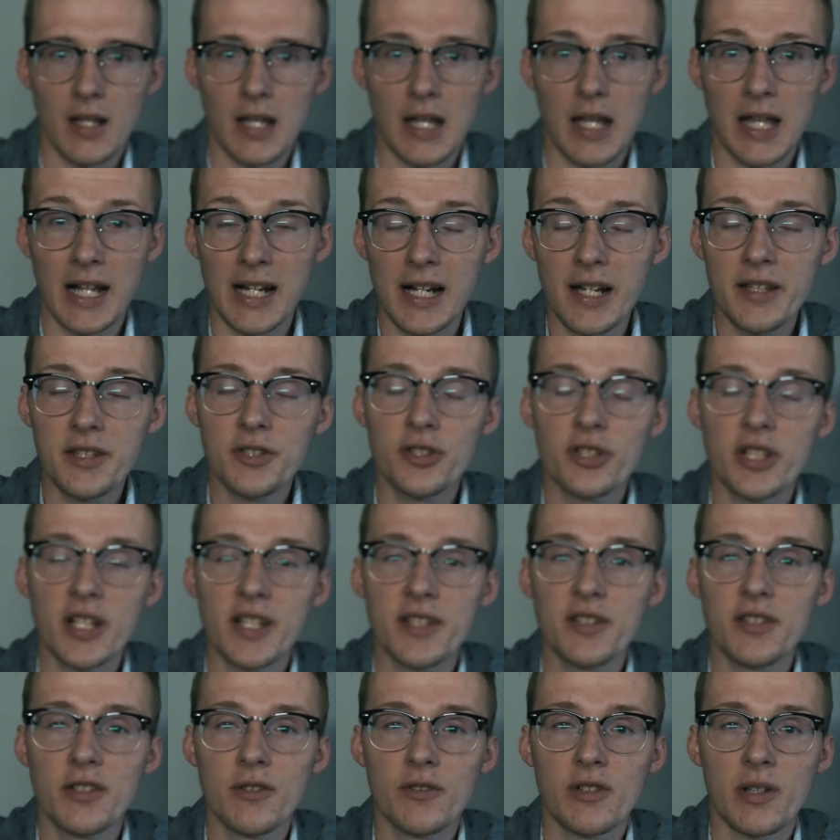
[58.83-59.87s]
I got the
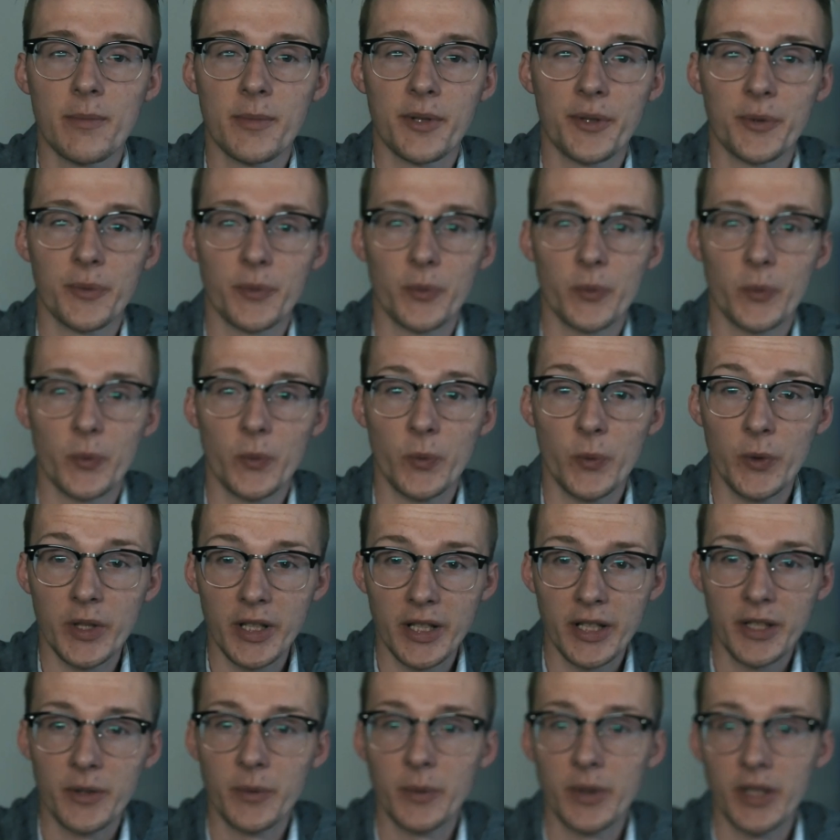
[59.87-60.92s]
chance to do something
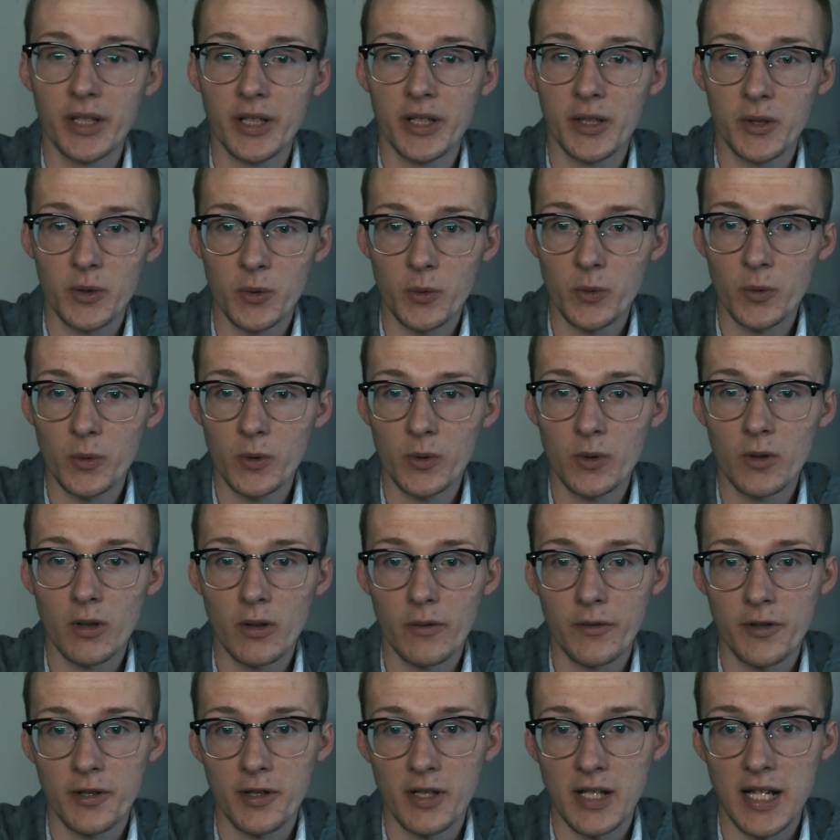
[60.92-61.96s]
really cool
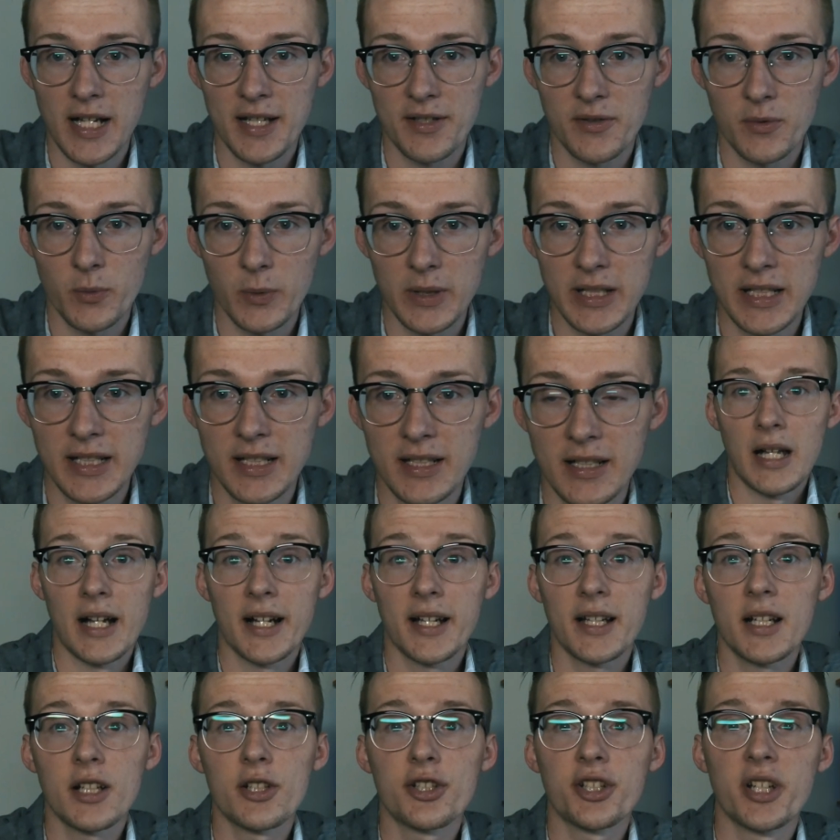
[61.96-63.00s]
over the last week. I
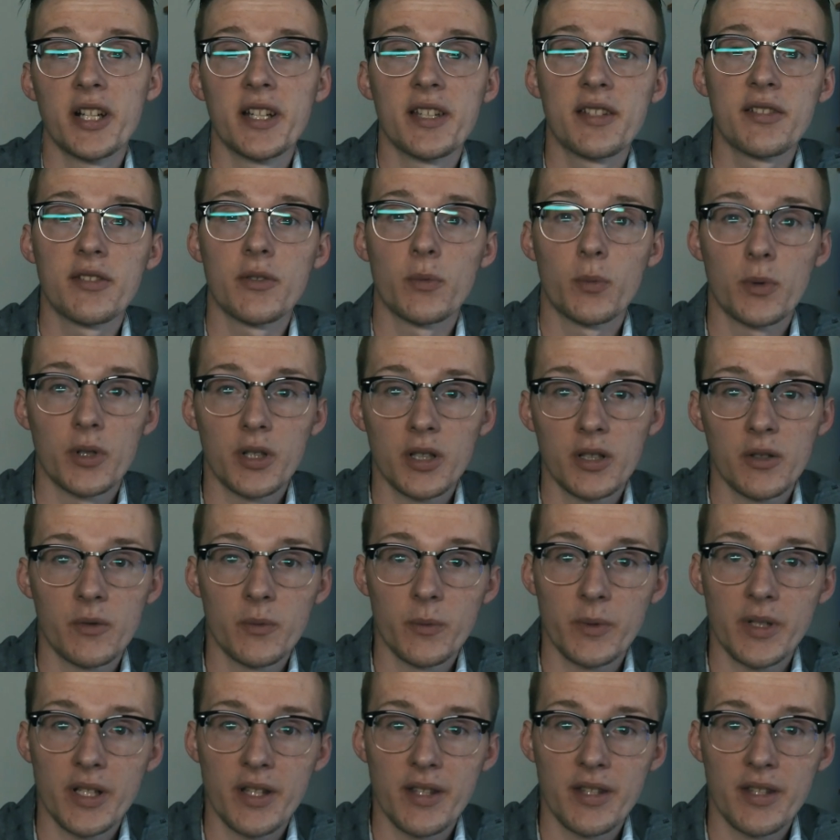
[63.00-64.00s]
got a chance to work with